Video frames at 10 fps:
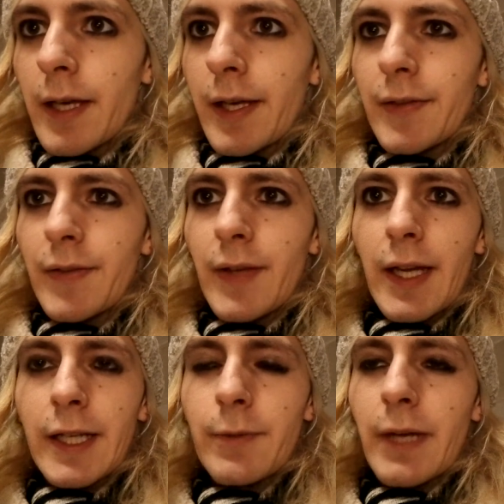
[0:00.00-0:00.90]
And
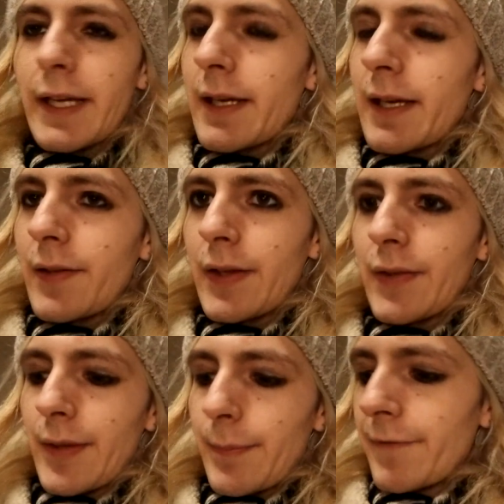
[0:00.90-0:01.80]
anyway, as I
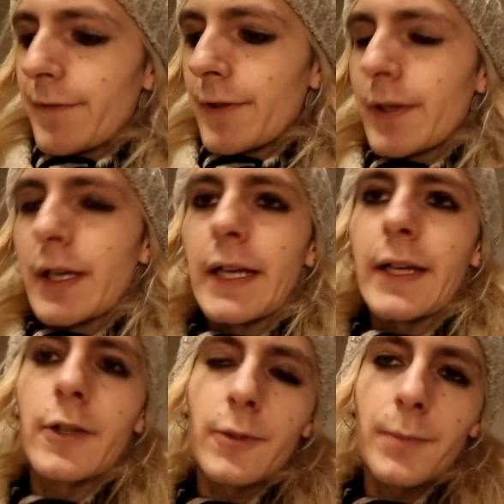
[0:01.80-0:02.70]
said before, I
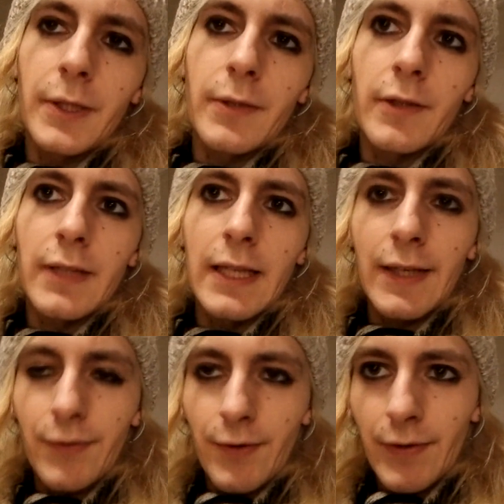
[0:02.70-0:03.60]
hope you are
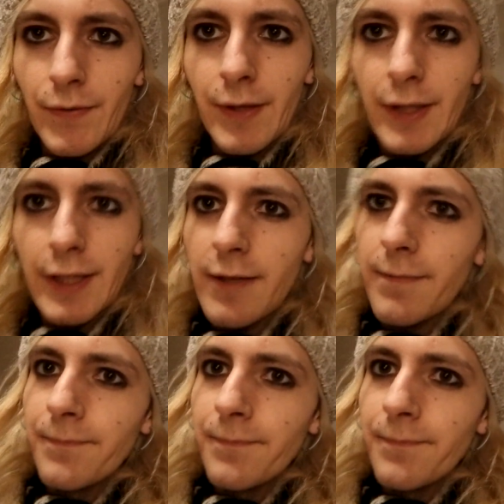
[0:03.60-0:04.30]
relaxed with this video.